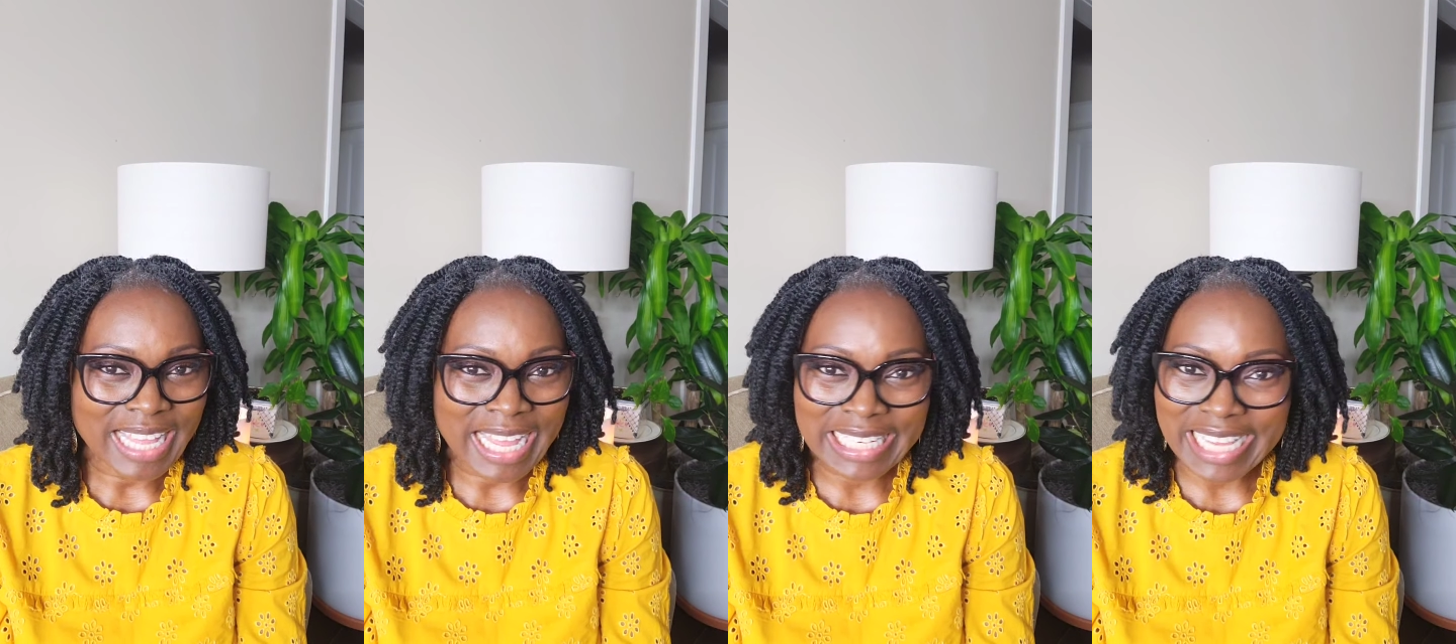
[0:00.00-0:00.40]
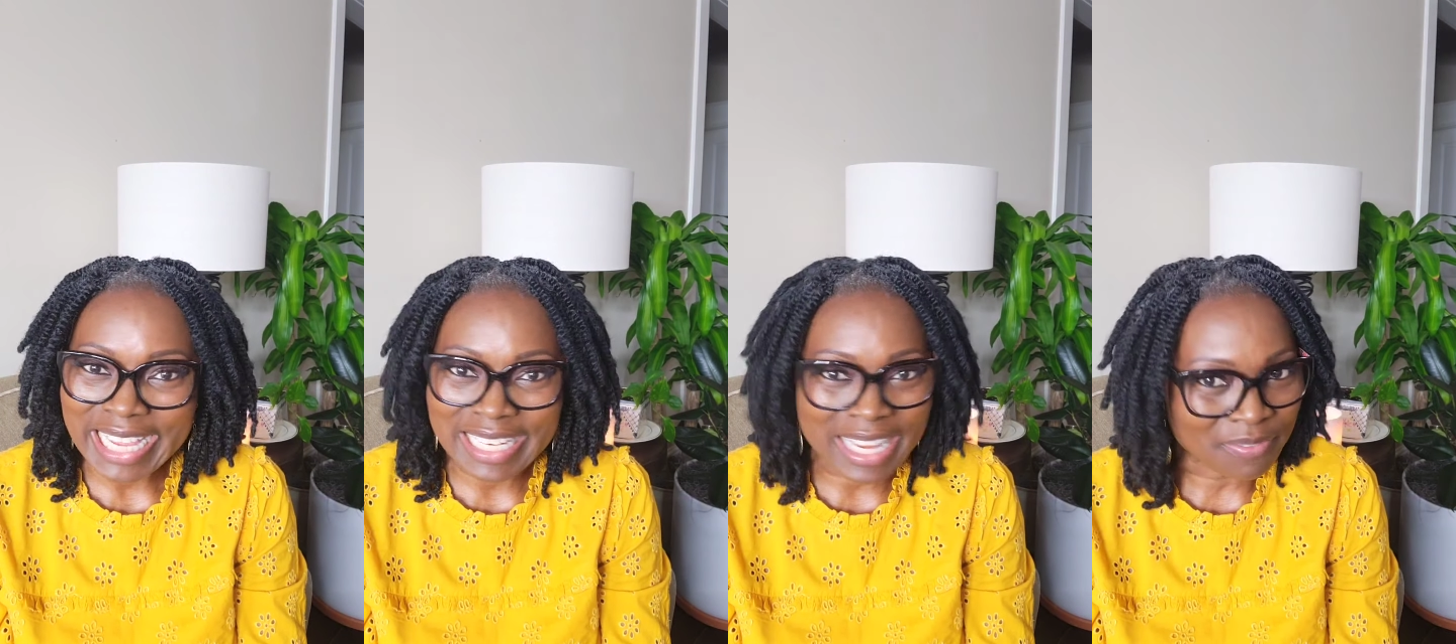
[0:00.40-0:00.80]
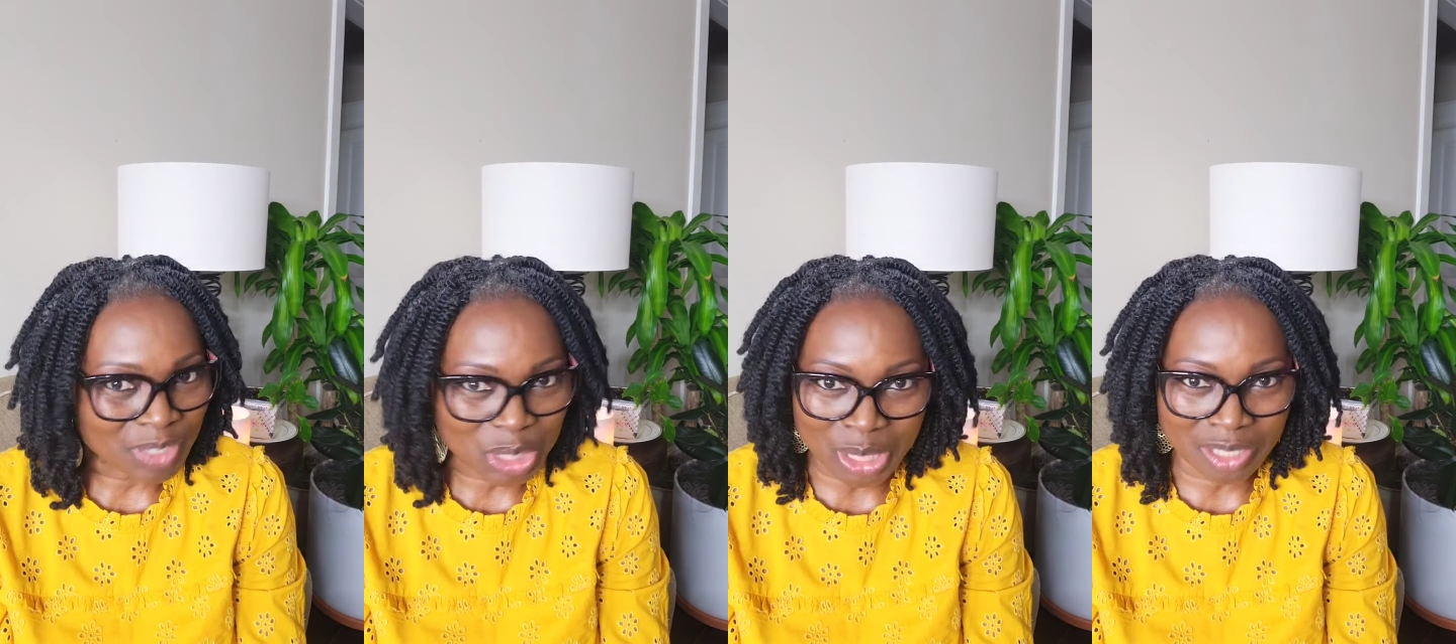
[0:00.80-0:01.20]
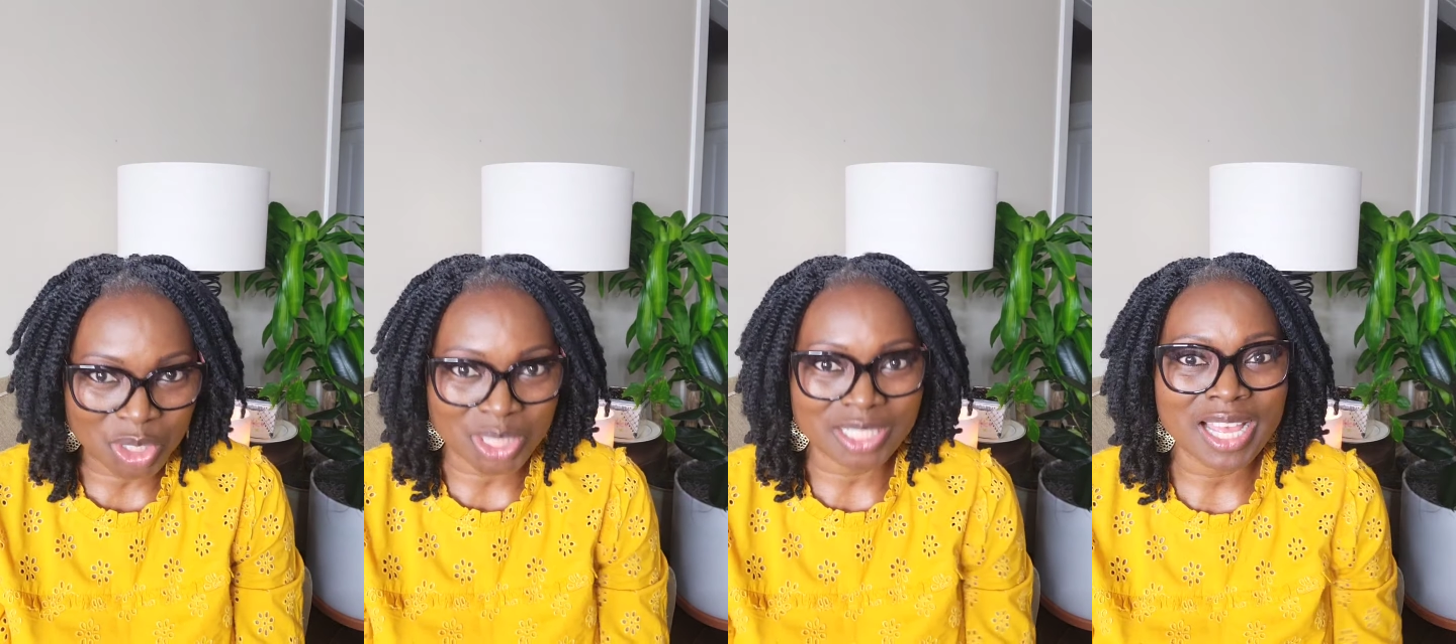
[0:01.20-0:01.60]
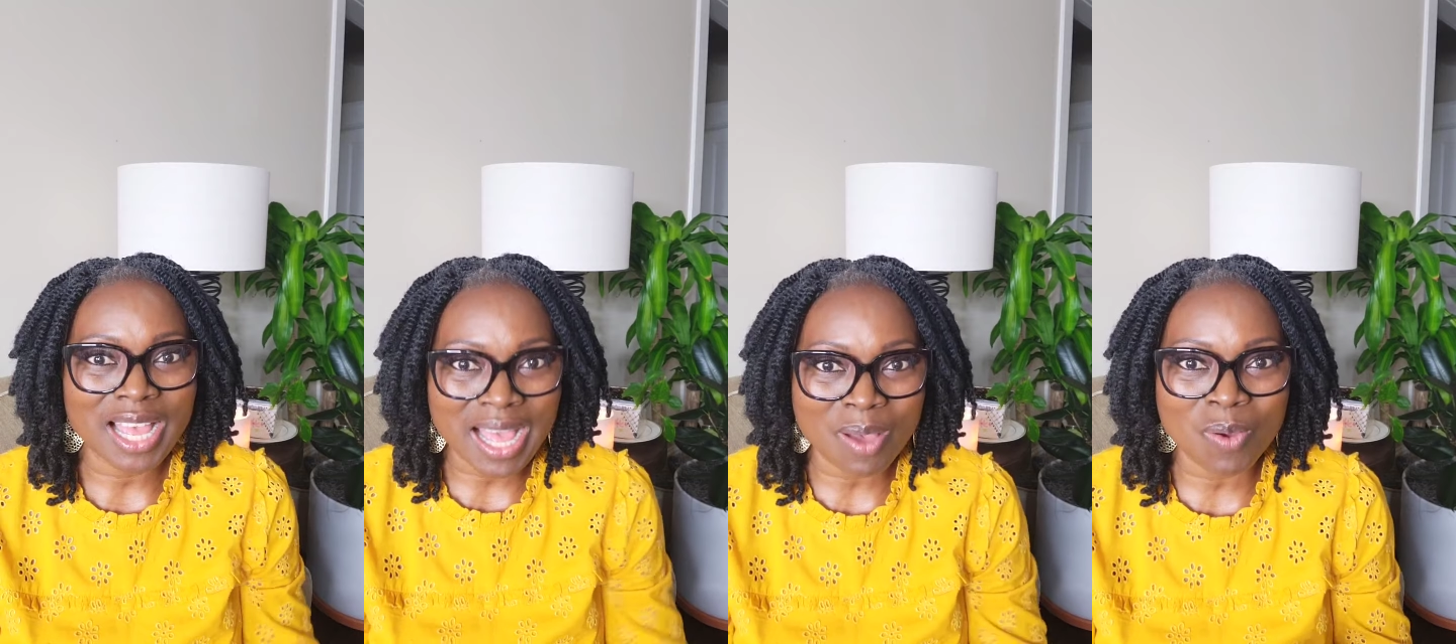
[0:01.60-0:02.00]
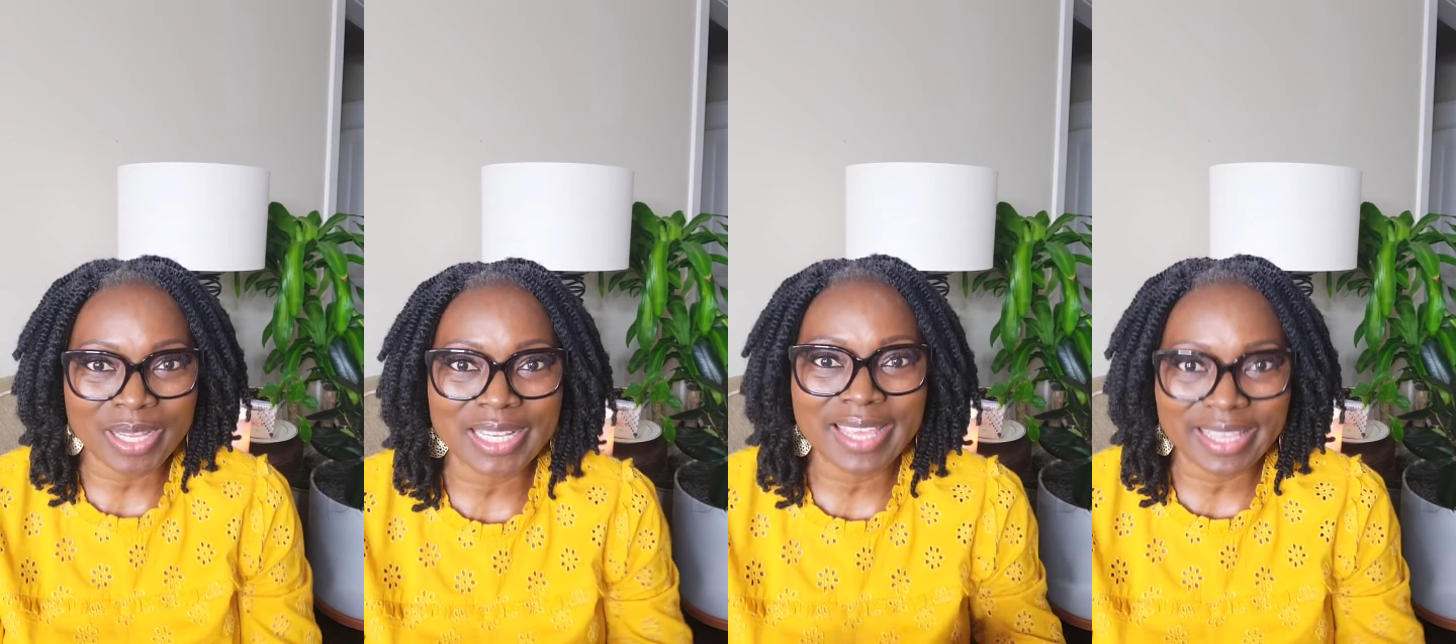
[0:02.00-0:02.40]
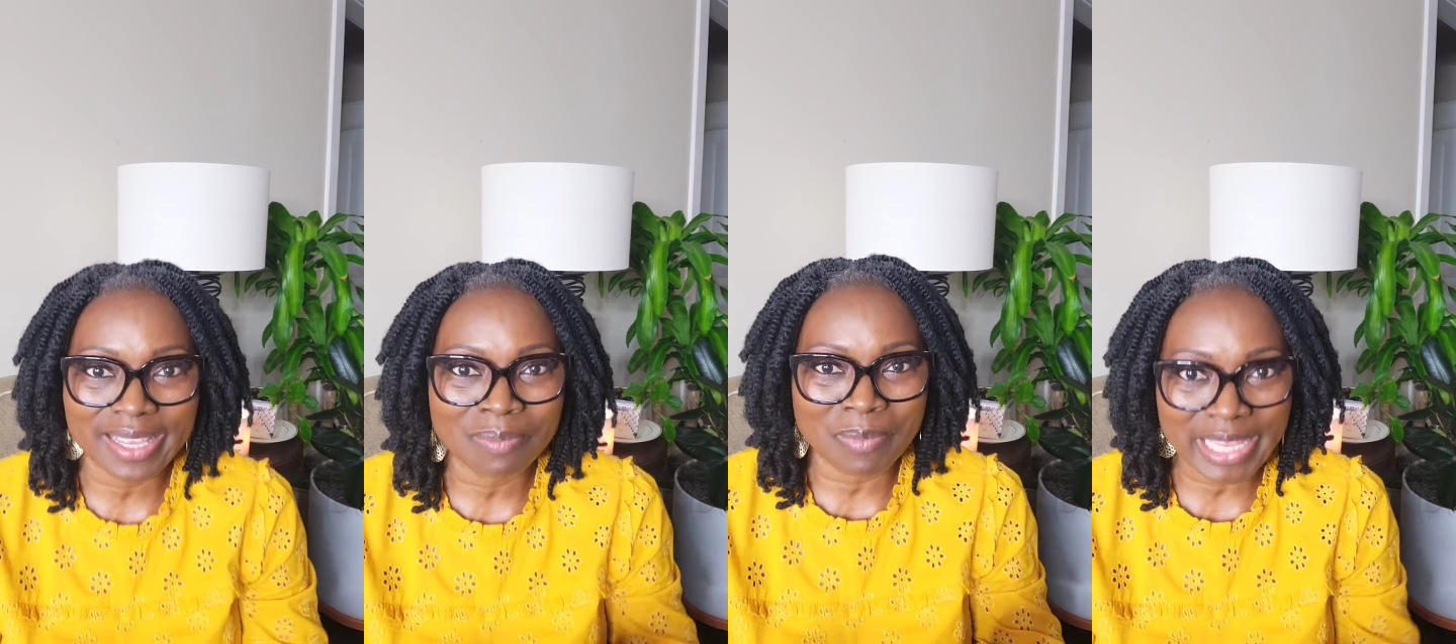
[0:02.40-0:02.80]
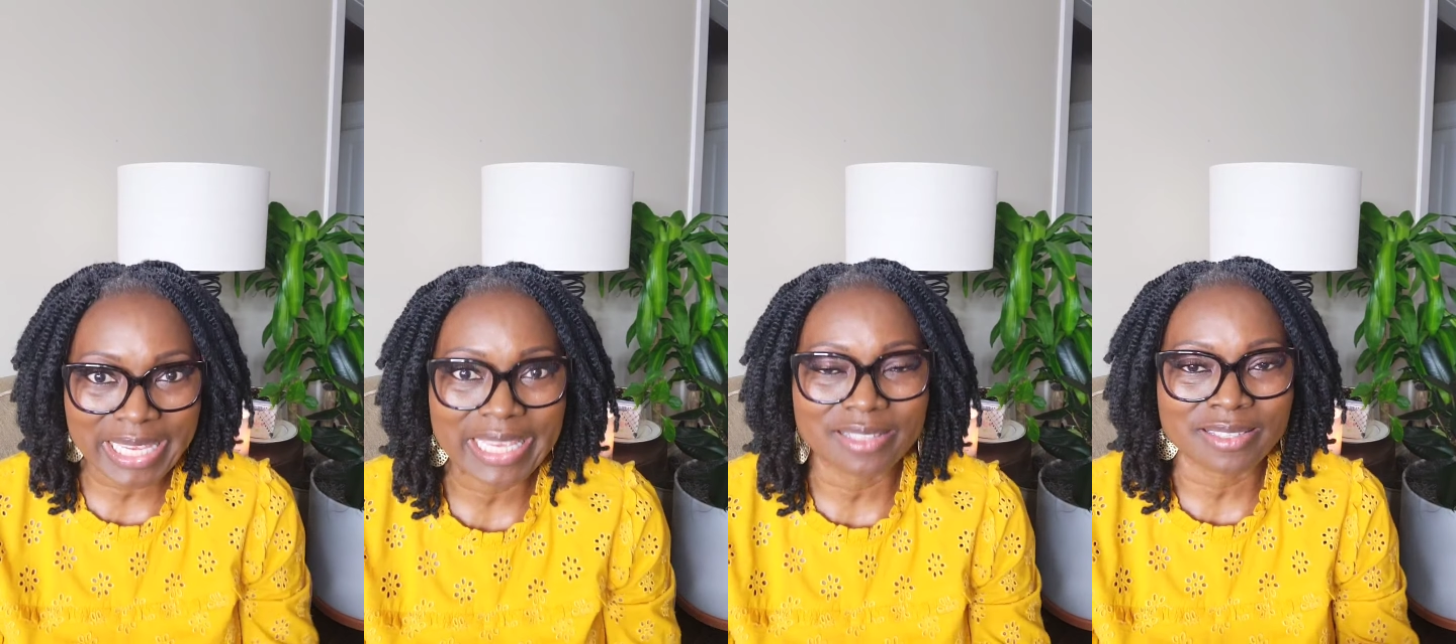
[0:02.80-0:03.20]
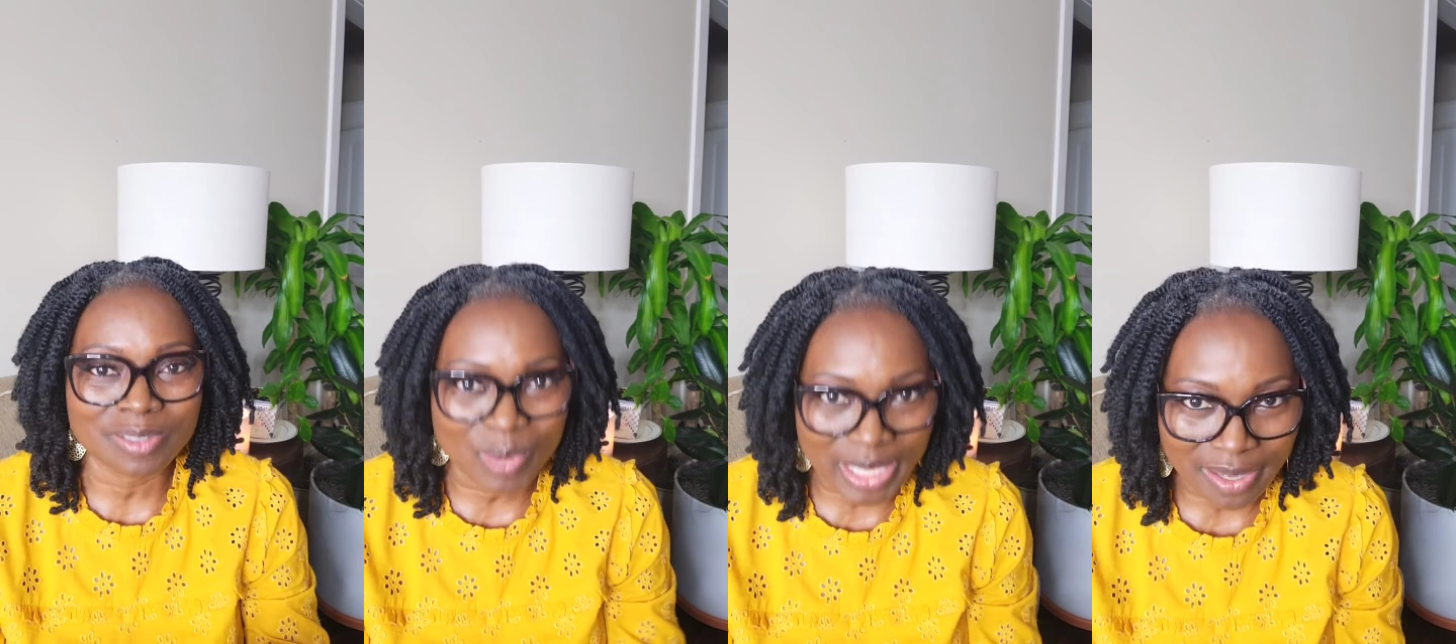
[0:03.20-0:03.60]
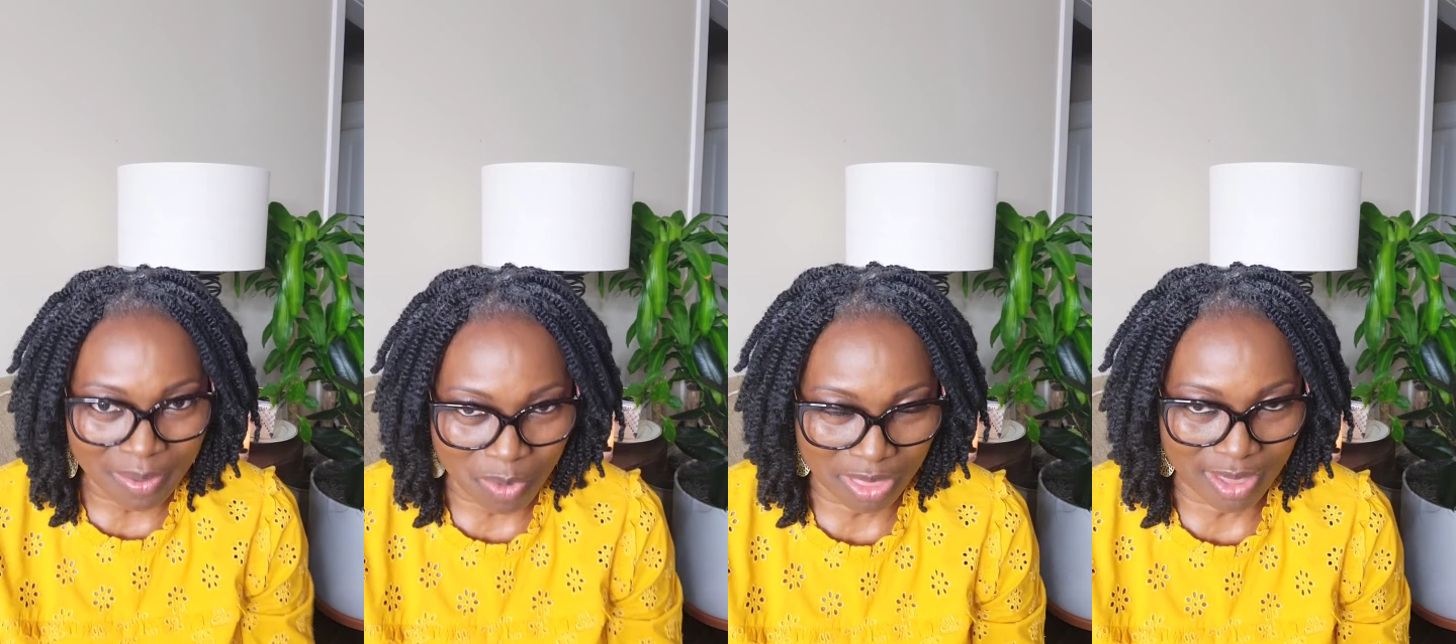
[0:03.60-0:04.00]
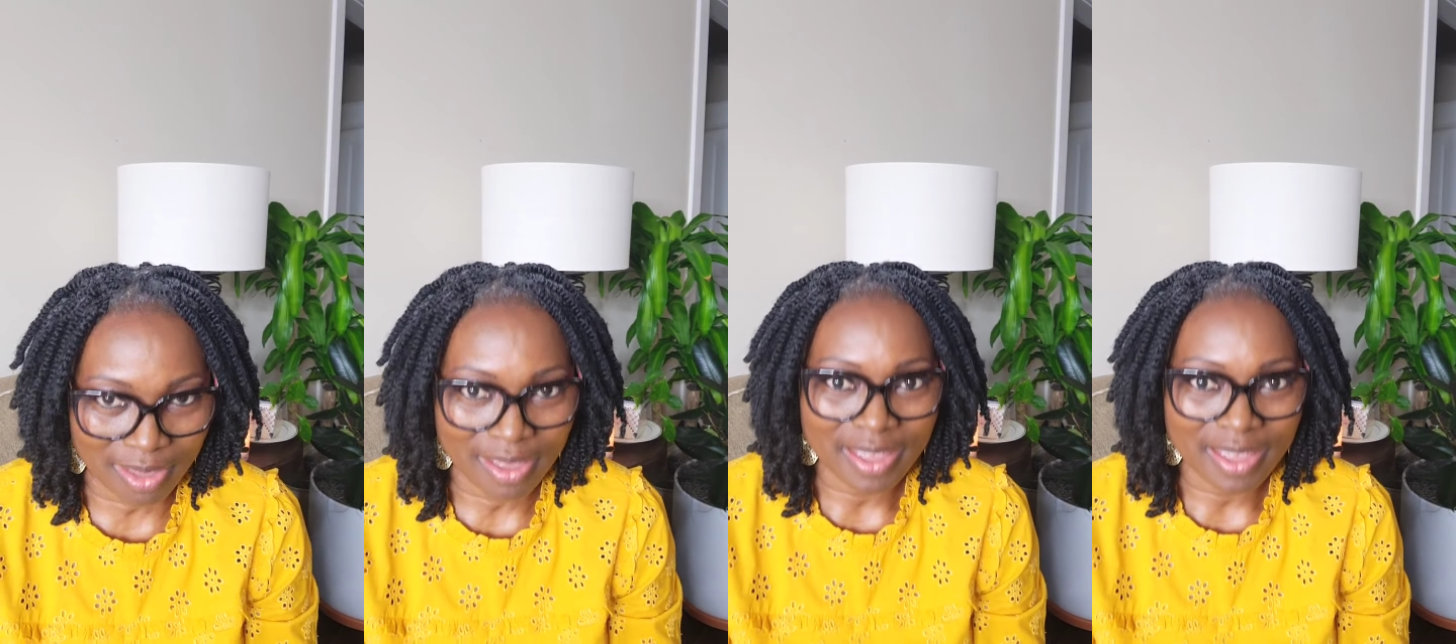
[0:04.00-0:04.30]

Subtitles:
and it never changes. How can I get my kids to eat healthy?